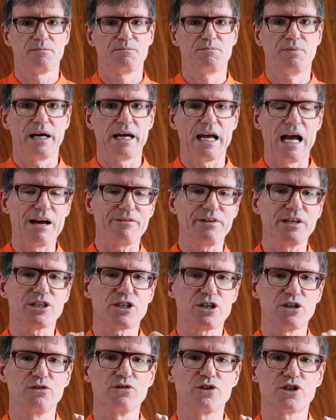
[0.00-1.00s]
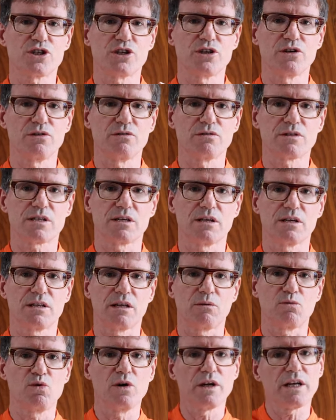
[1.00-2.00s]
by having two shoes,
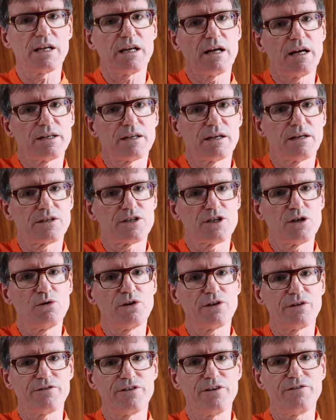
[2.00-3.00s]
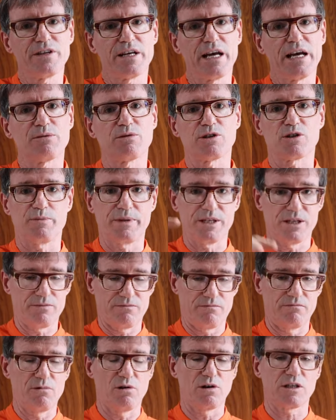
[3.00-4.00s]
one at the 250 end, which would be
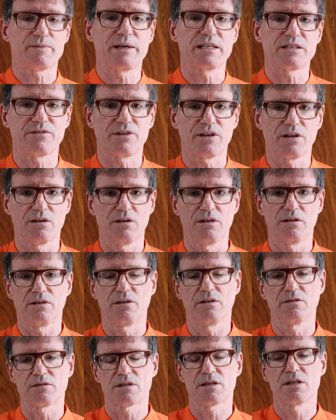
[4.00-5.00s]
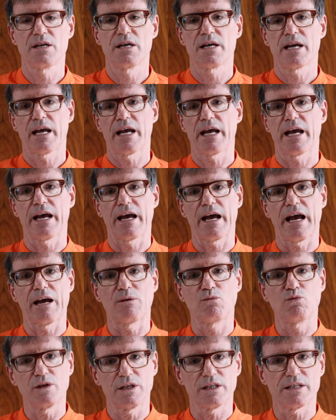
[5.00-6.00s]
more expensive than all those,
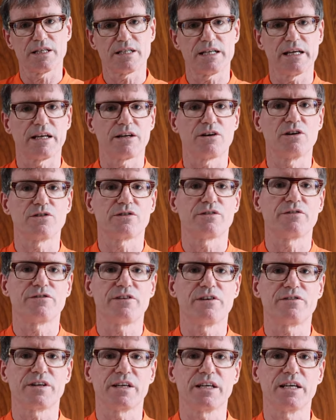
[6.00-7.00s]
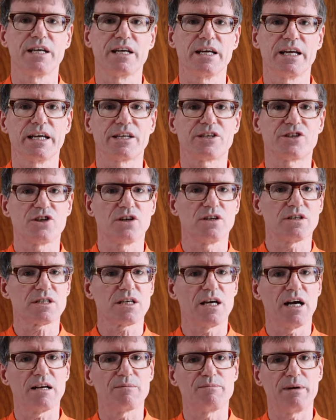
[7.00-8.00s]
and one at this end at 150, it
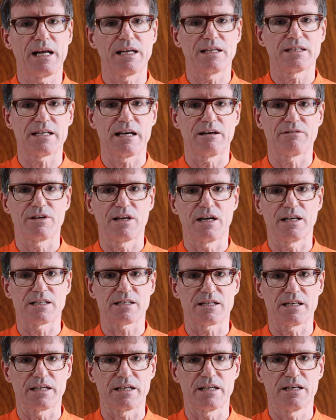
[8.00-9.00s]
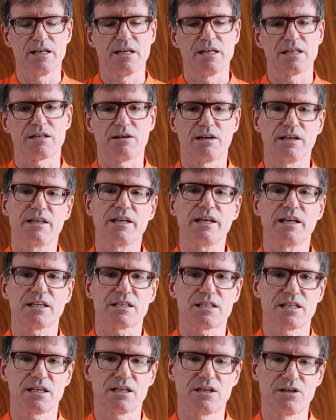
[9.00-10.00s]
does kind of balance out nicely. So I think
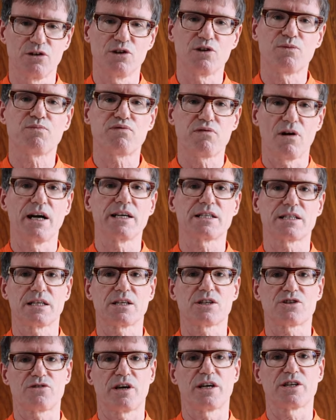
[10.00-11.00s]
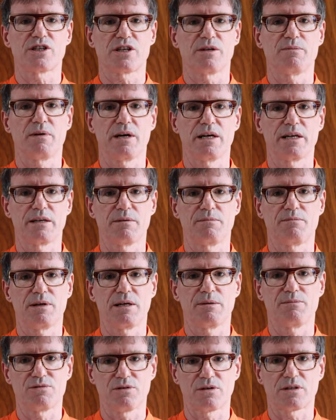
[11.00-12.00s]
it's a good pricing strategy by
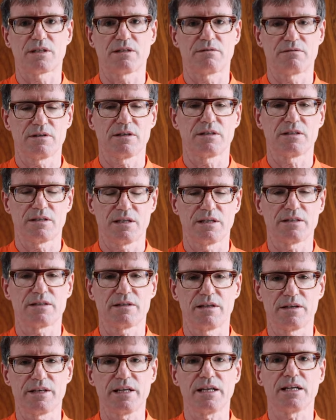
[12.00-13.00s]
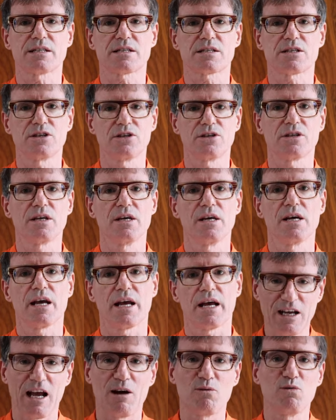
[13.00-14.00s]
Brooks. I think it's good.
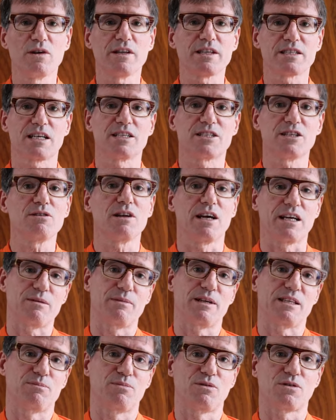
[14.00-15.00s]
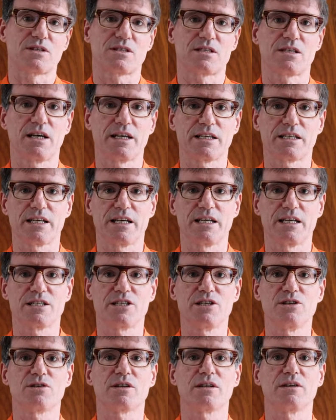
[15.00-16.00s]
One of the things I do like about the Brooks site
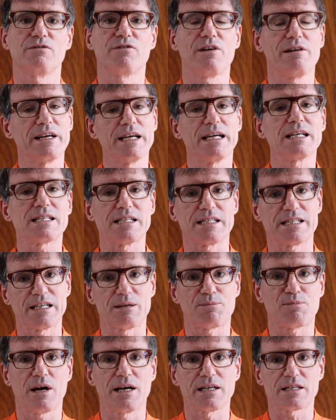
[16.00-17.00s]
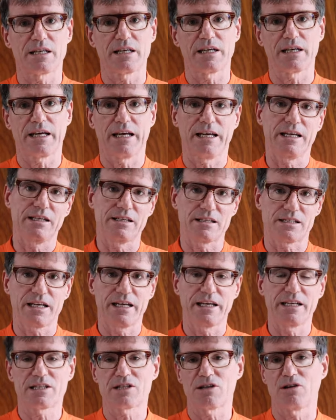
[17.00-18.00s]
is you can very easily see the pricing in the
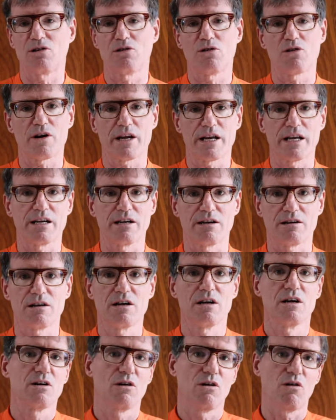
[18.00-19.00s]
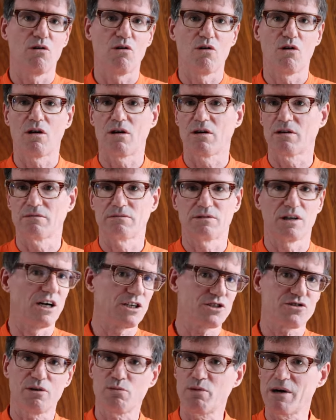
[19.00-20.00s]
States or here or
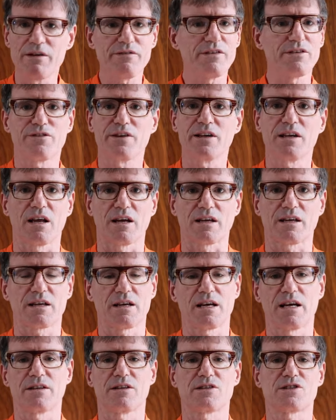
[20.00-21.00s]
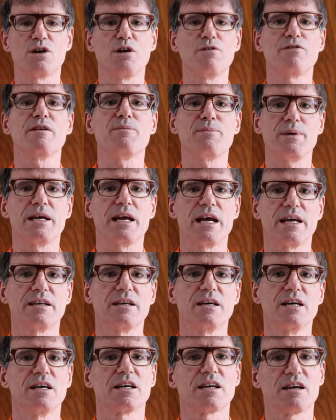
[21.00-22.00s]
Austria, wherever you feel like. There's no
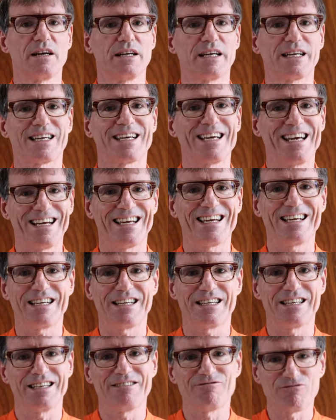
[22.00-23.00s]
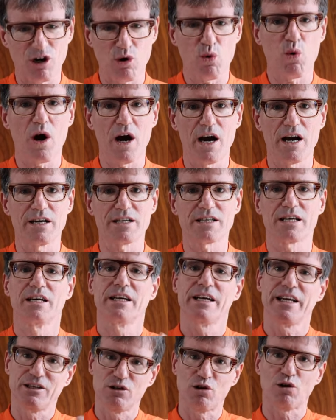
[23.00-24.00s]
VPN kind of kicking required
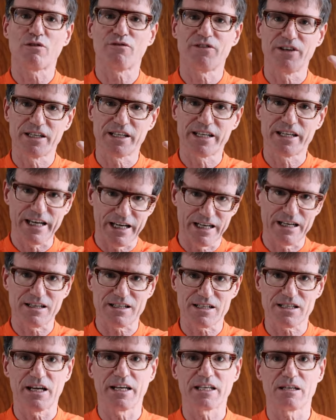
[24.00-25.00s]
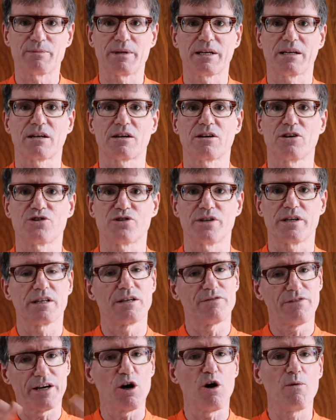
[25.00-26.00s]
in order for you to get at a site in a particular country.
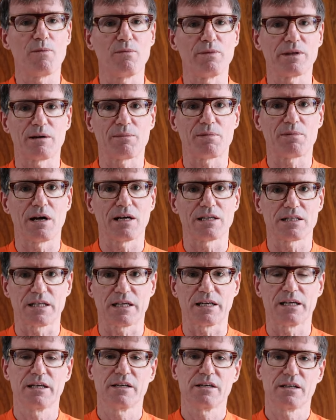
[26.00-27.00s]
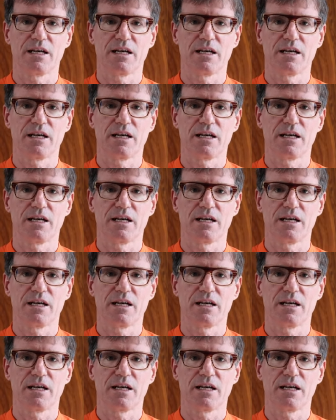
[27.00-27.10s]
They're very open with their pricing,